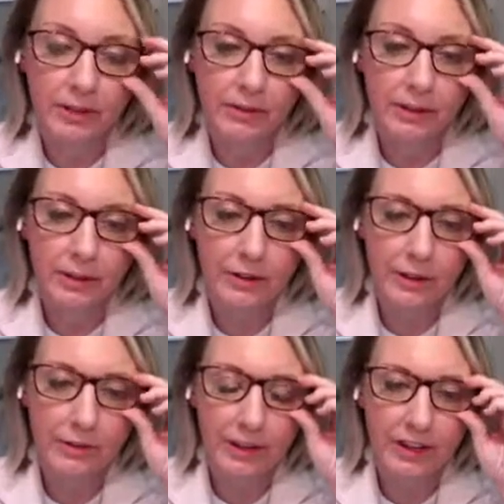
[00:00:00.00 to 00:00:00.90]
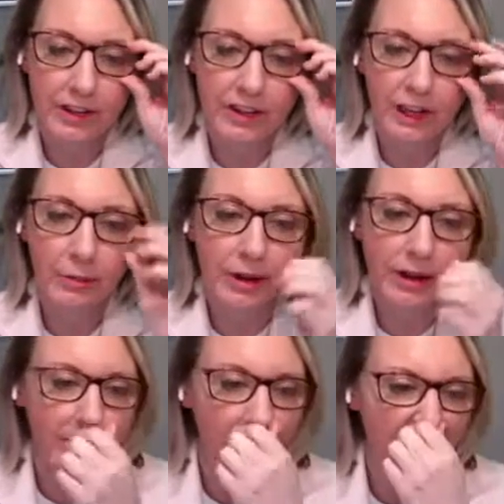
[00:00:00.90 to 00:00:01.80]
if they're getting
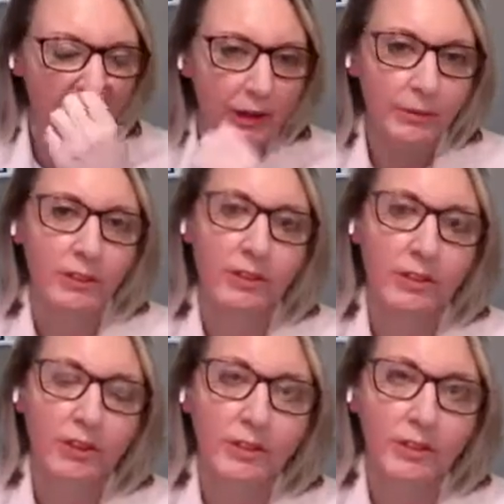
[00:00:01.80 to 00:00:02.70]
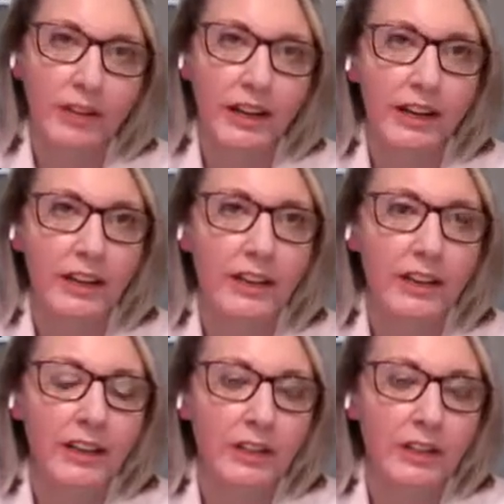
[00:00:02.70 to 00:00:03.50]
ABA, a lot of times they're also getting